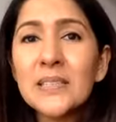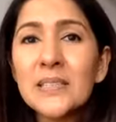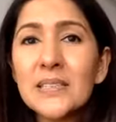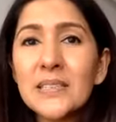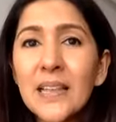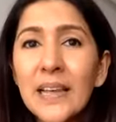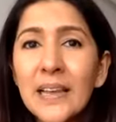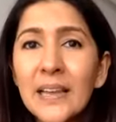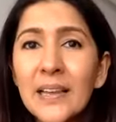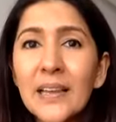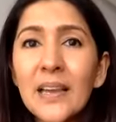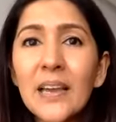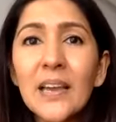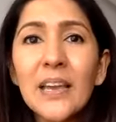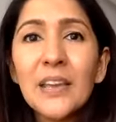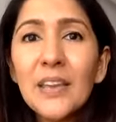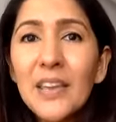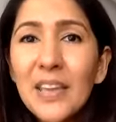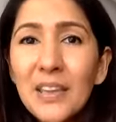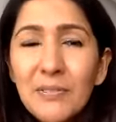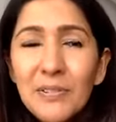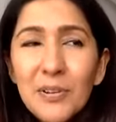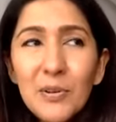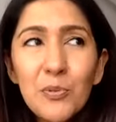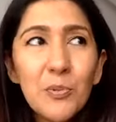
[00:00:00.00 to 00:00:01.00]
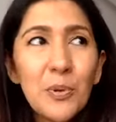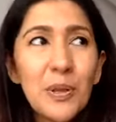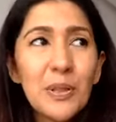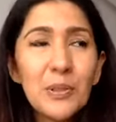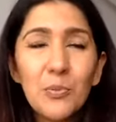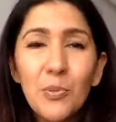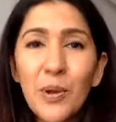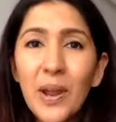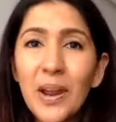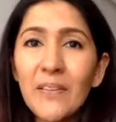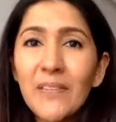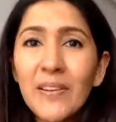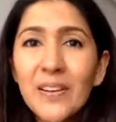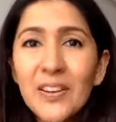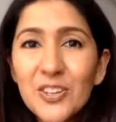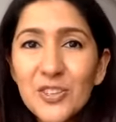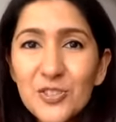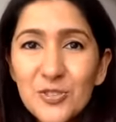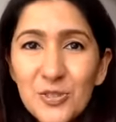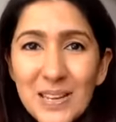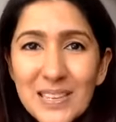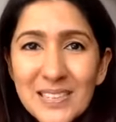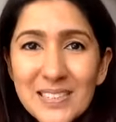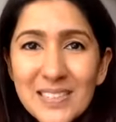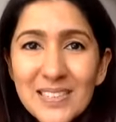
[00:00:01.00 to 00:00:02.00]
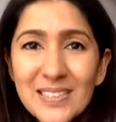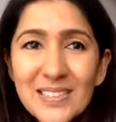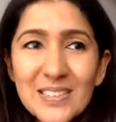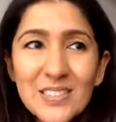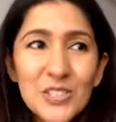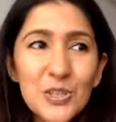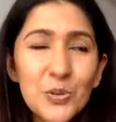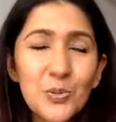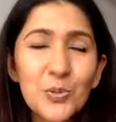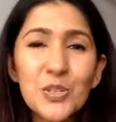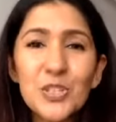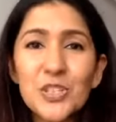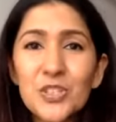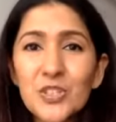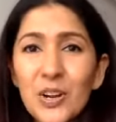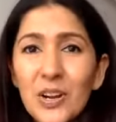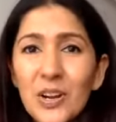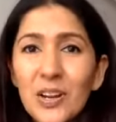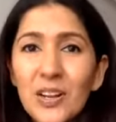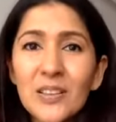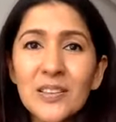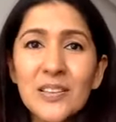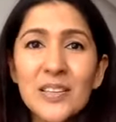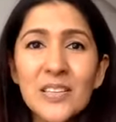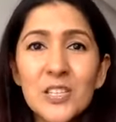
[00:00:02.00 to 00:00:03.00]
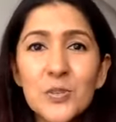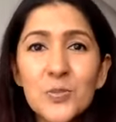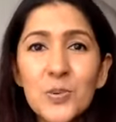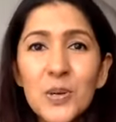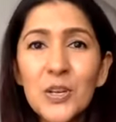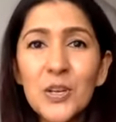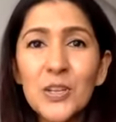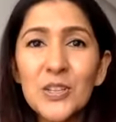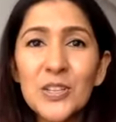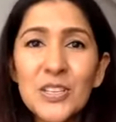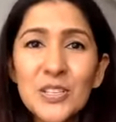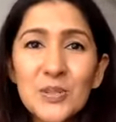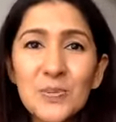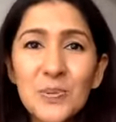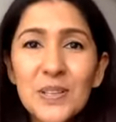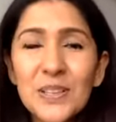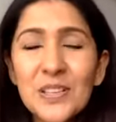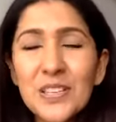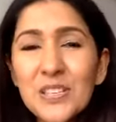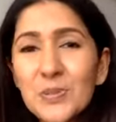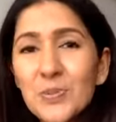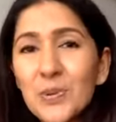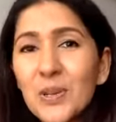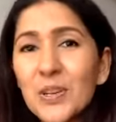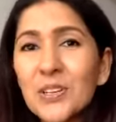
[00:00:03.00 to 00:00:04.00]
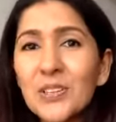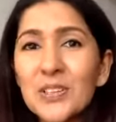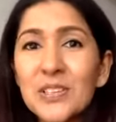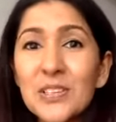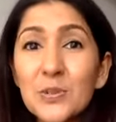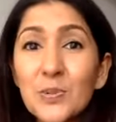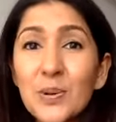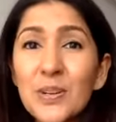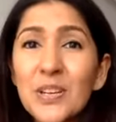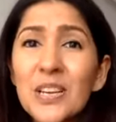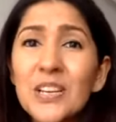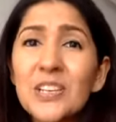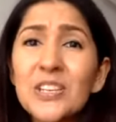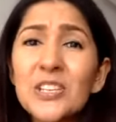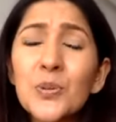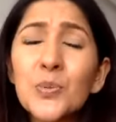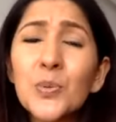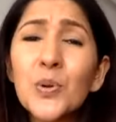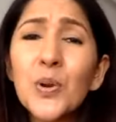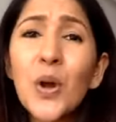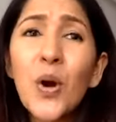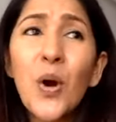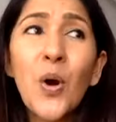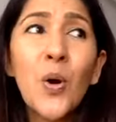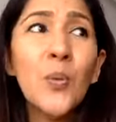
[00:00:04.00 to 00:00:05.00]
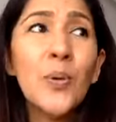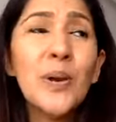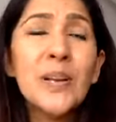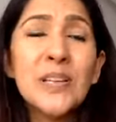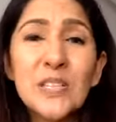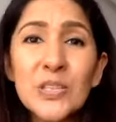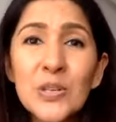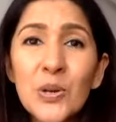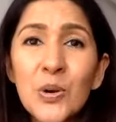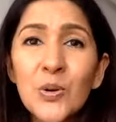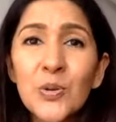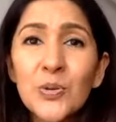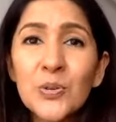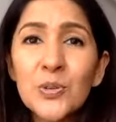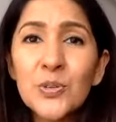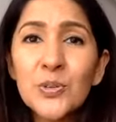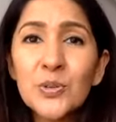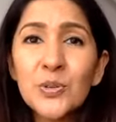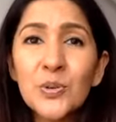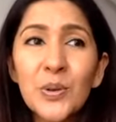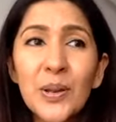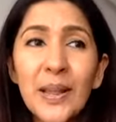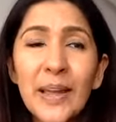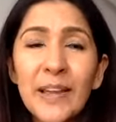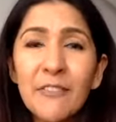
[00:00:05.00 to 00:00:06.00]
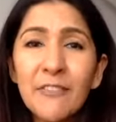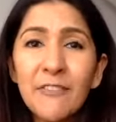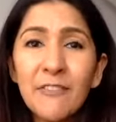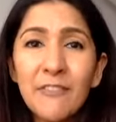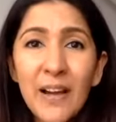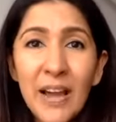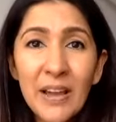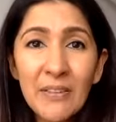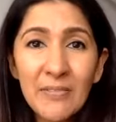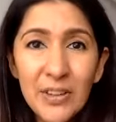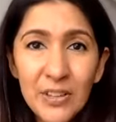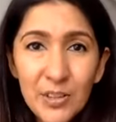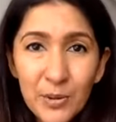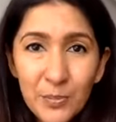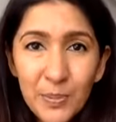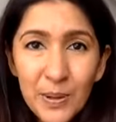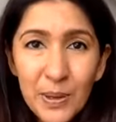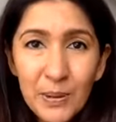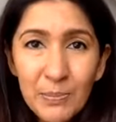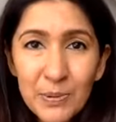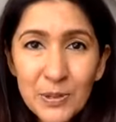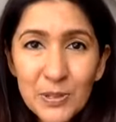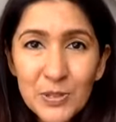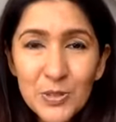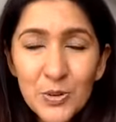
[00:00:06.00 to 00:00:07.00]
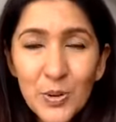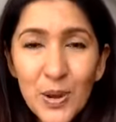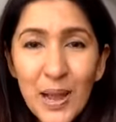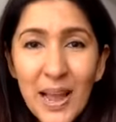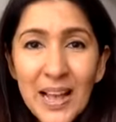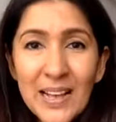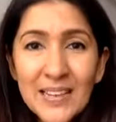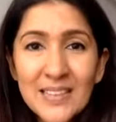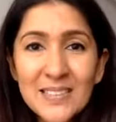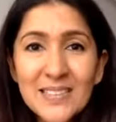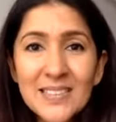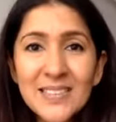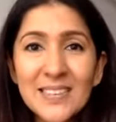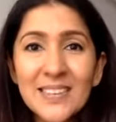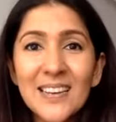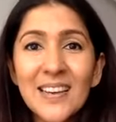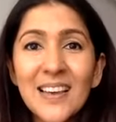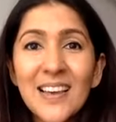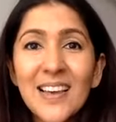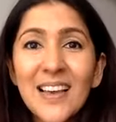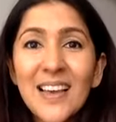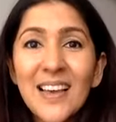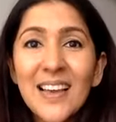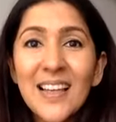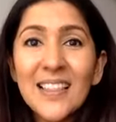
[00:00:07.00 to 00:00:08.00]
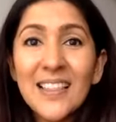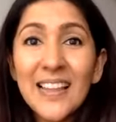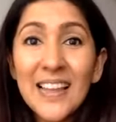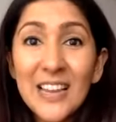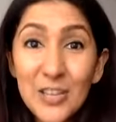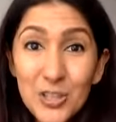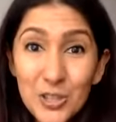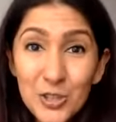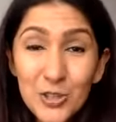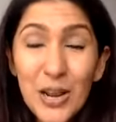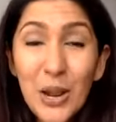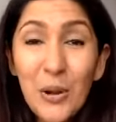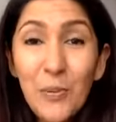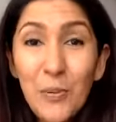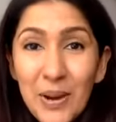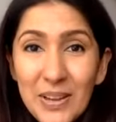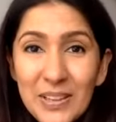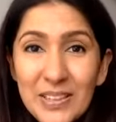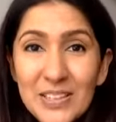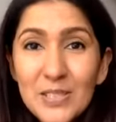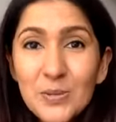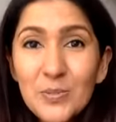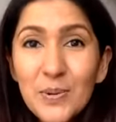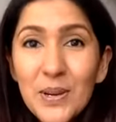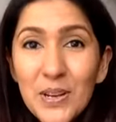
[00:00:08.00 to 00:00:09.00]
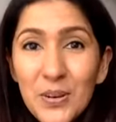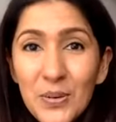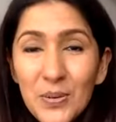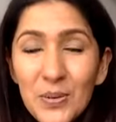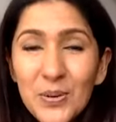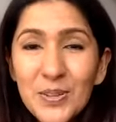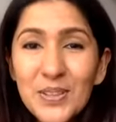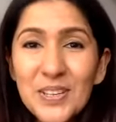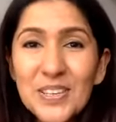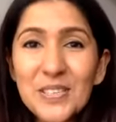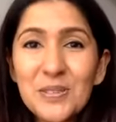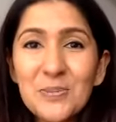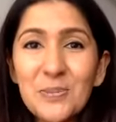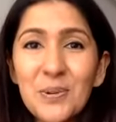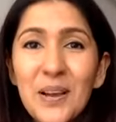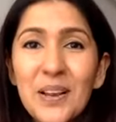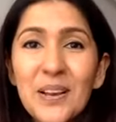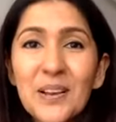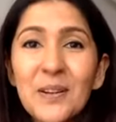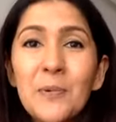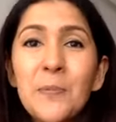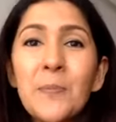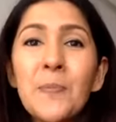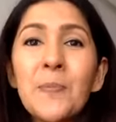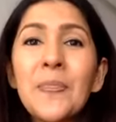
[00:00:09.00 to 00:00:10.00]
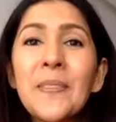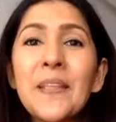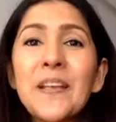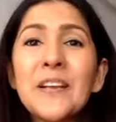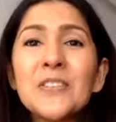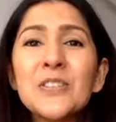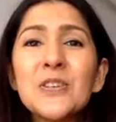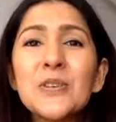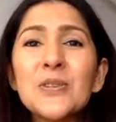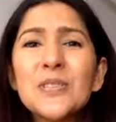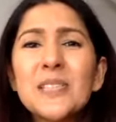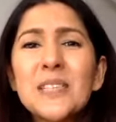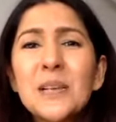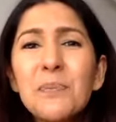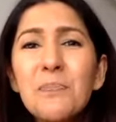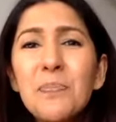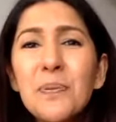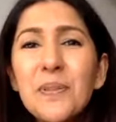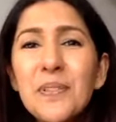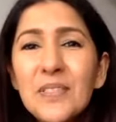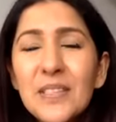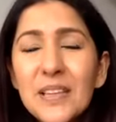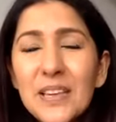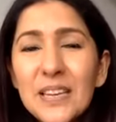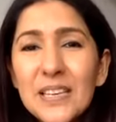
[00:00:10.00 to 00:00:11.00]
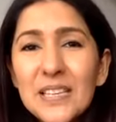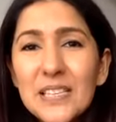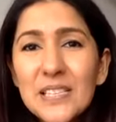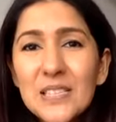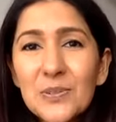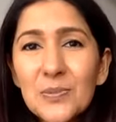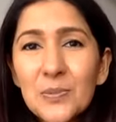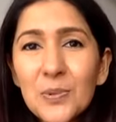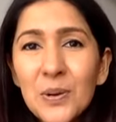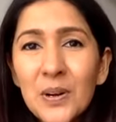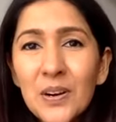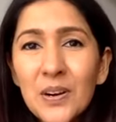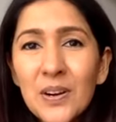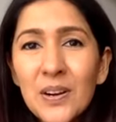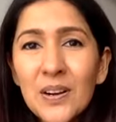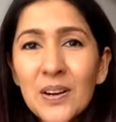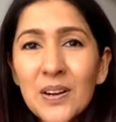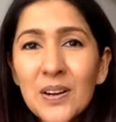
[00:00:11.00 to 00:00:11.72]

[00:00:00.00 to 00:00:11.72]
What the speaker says: like, even with wearing dresses, she would struggle, this one or this one, this one or this one. And she would always go to like 5 other people to ask, like, should I wear this one or this one? So simple things were,